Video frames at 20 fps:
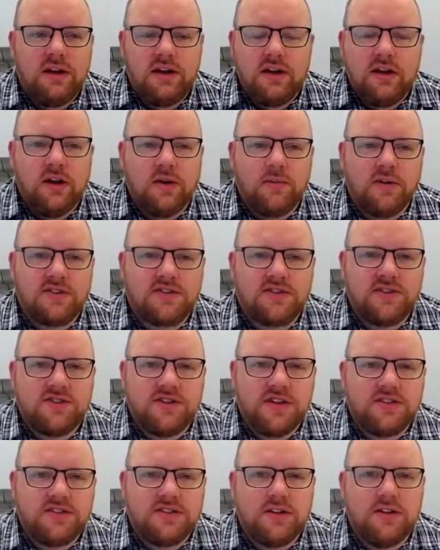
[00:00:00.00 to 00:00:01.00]
I'm not
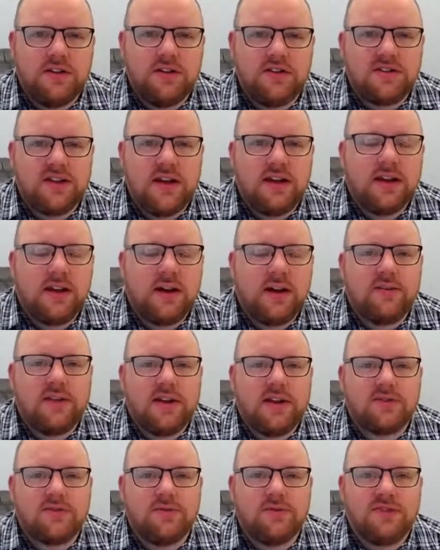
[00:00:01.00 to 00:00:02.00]
suggesting that you take out a
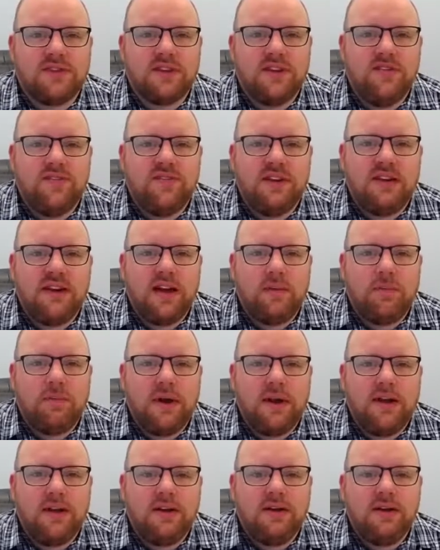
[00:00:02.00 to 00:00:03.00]
national TV
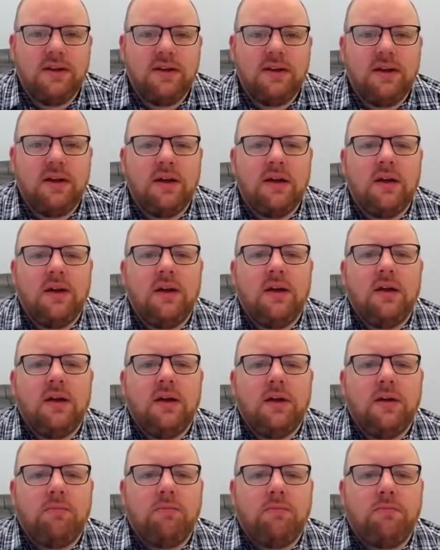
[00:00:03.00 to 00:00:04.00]
campaign,
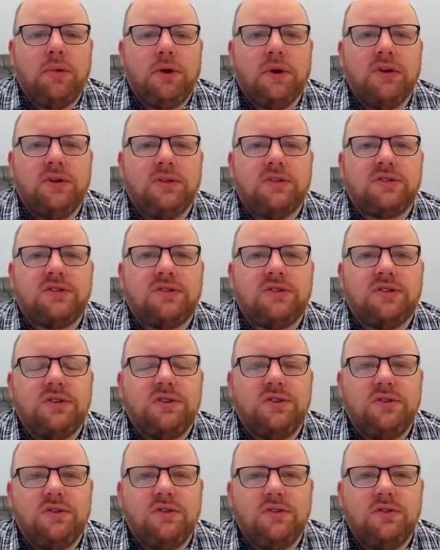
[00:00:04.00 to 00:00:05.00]
but
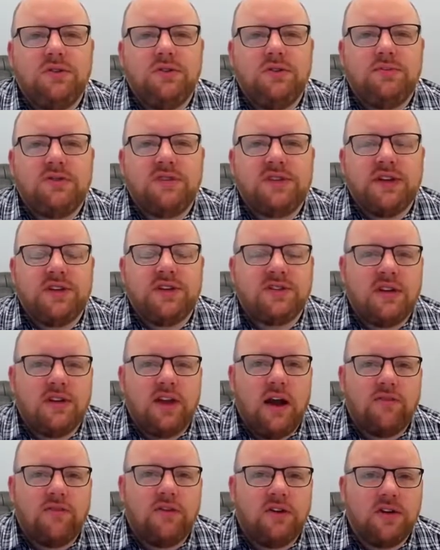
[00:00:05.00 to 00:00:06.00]
potentially
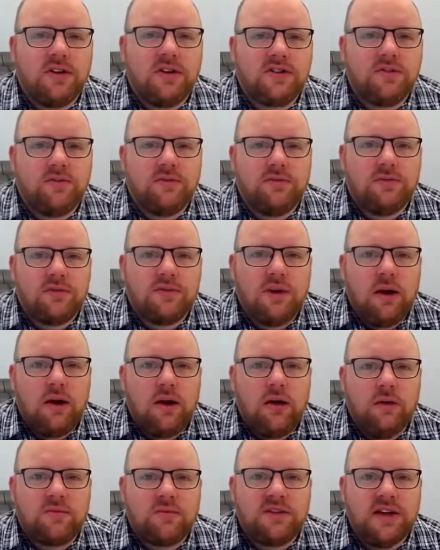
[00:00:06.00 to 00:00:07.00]
have a look at
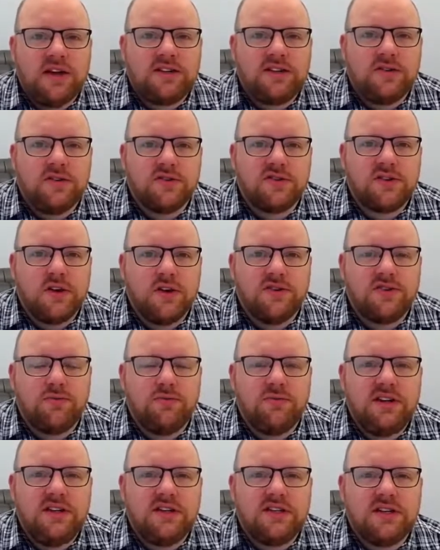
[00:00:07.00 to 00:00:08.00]
updating your social
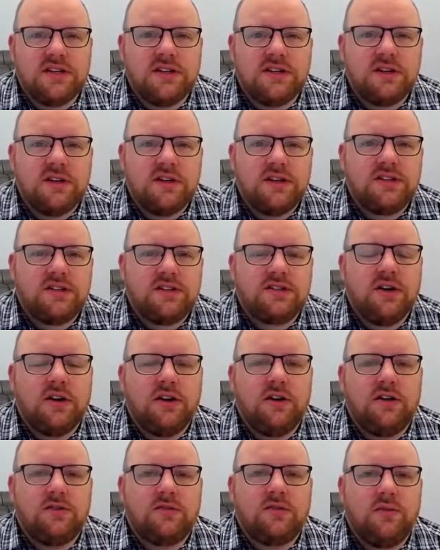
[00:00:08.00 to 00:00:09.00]
media.
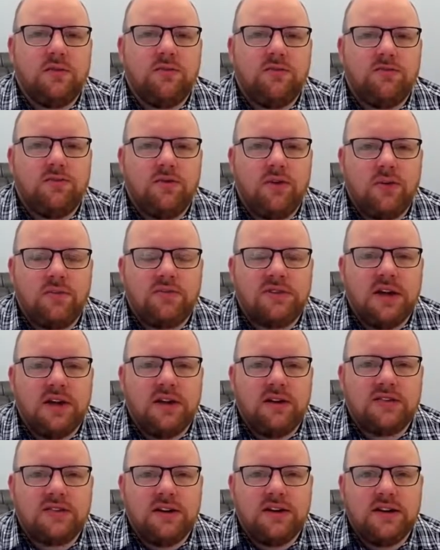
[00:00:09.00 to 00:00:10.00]
Start
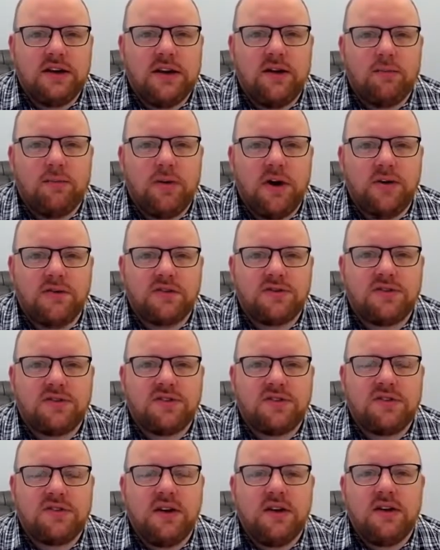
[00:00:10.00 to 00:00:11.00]
sending out
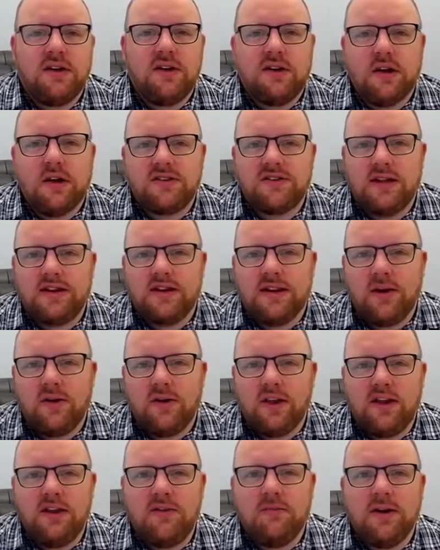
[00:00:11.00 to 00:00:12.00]
posts, send out
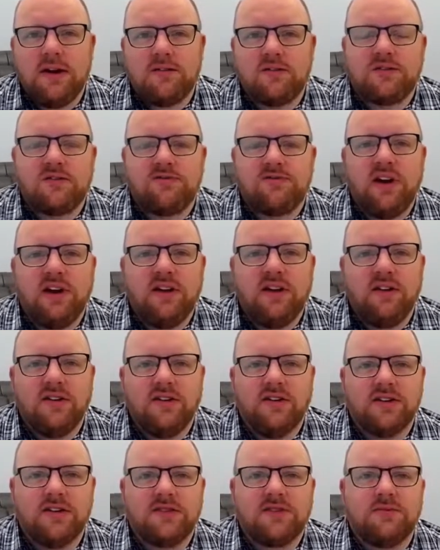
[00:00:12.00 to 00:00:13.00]
emails to regular
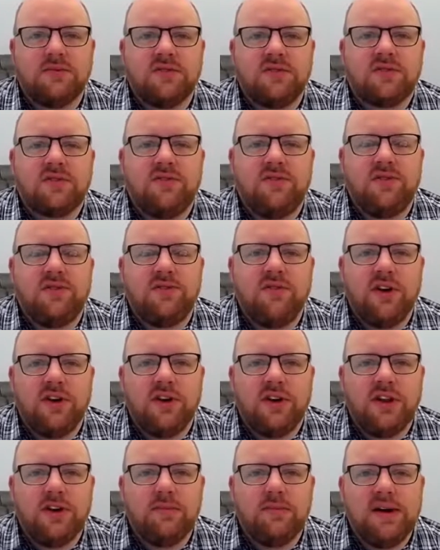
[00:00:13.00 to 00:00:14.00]
customers if you've got an
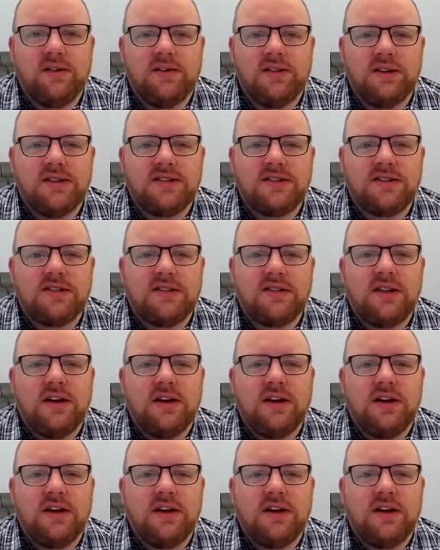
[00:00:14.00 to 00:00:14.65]
email list,